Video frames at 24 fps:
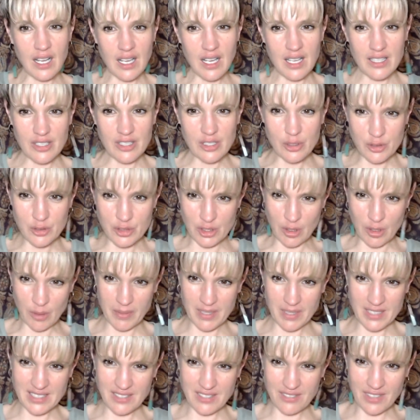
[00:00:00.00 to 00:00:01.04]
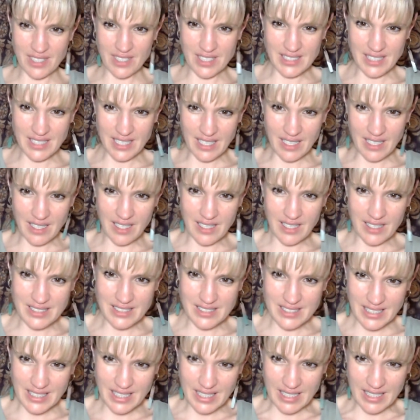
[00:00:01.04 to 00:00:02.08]
YouTube, because otherwise I can't
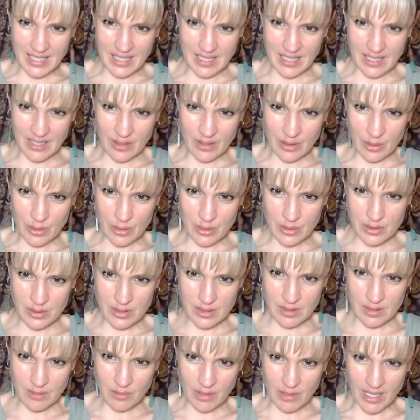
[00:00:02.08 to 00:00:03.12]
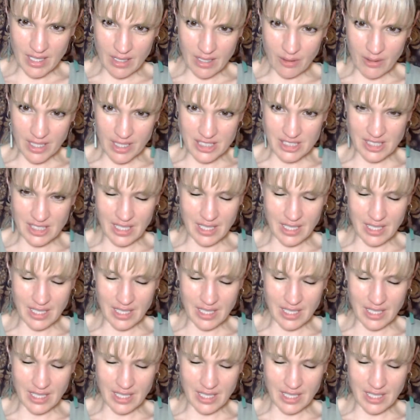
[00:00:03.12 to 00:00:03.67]
see who's written a question.